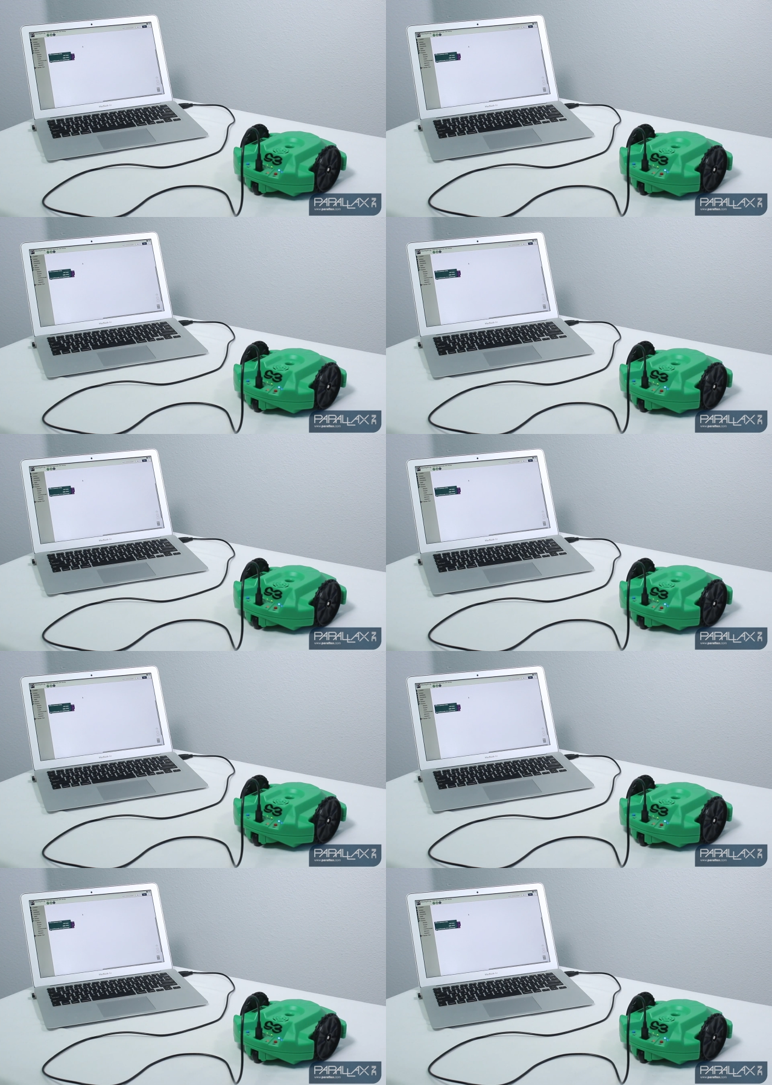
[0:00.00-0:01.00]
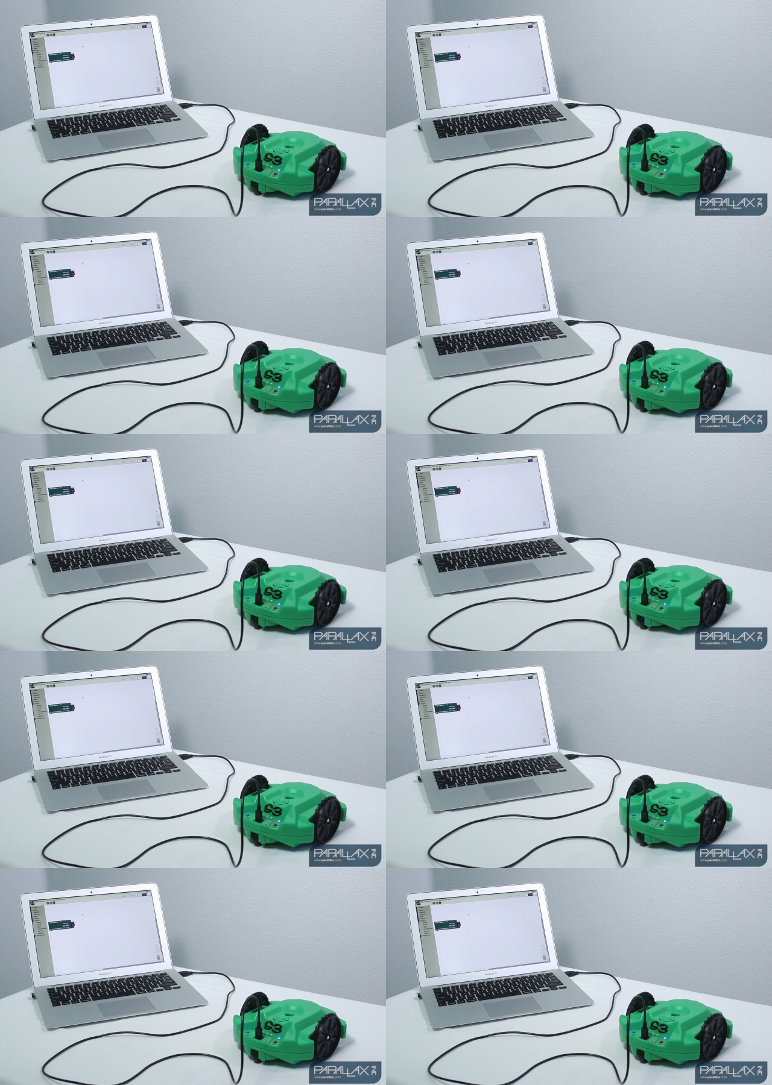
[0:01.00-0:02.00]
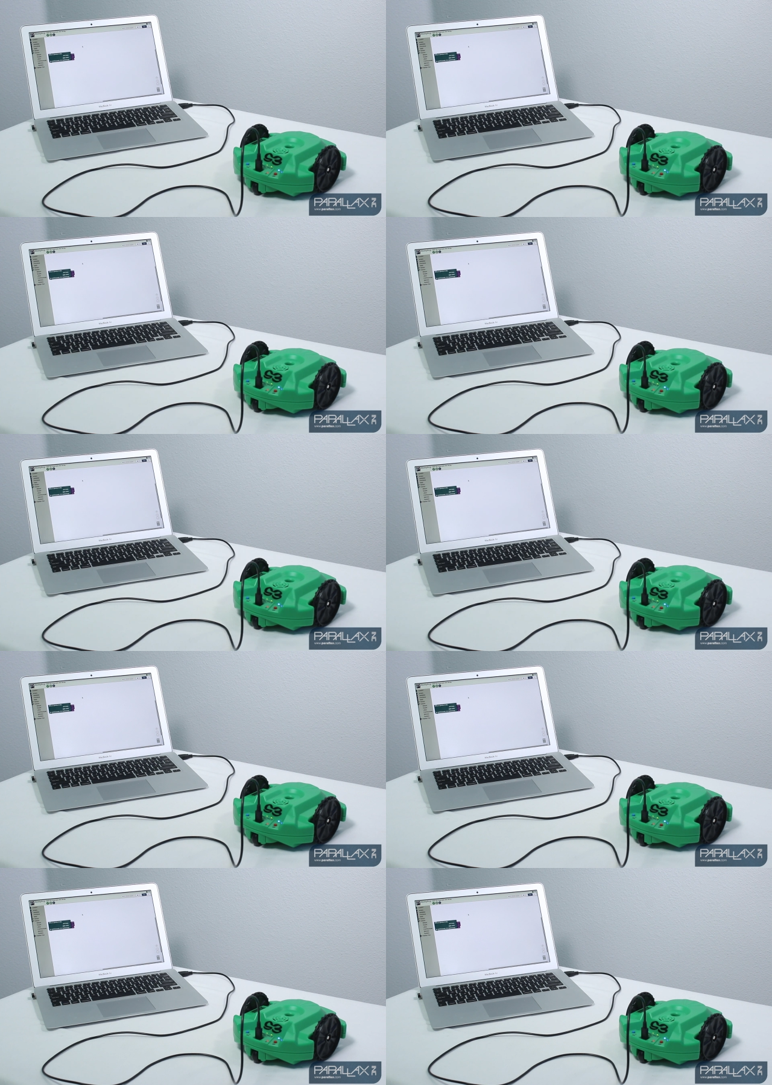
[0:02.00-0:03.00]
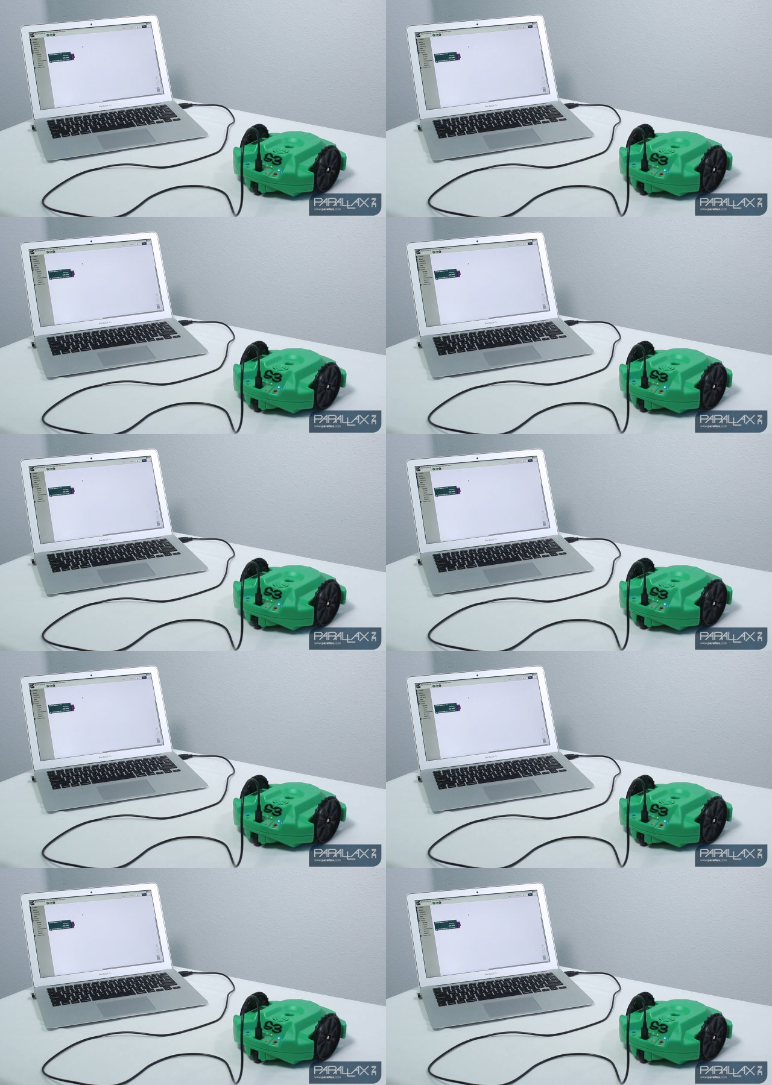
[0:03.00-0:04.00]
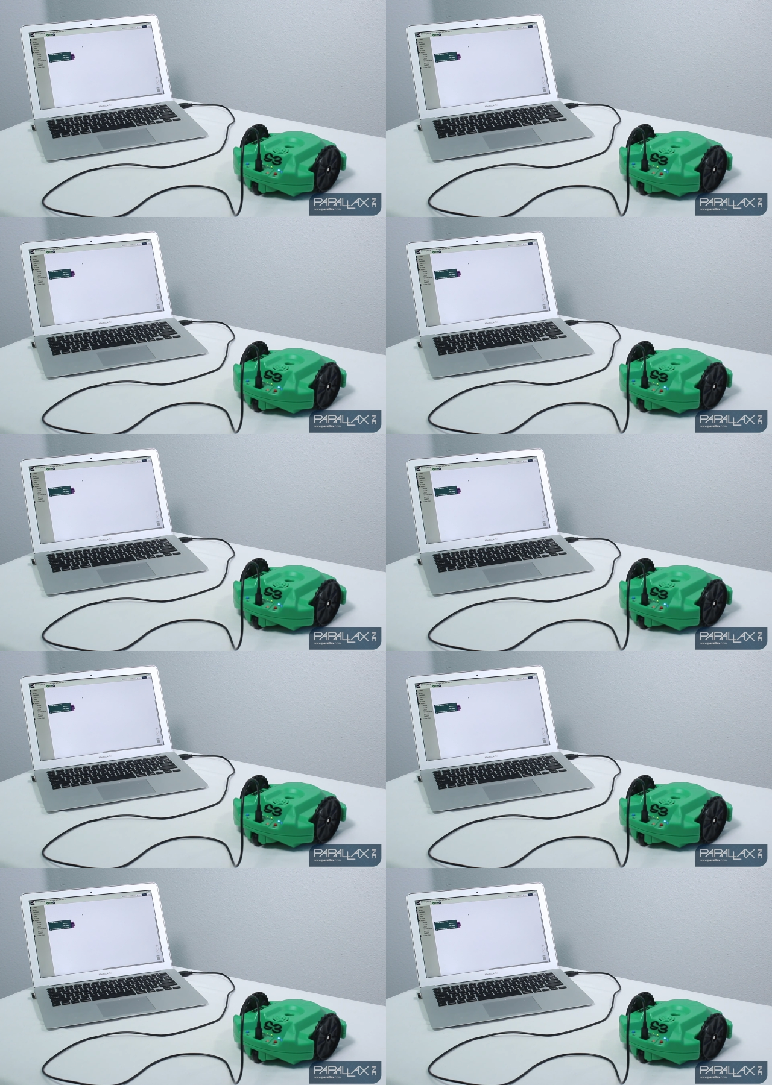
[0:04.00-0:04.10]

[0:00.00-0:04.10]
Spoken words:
Nobody's mouth can be seen.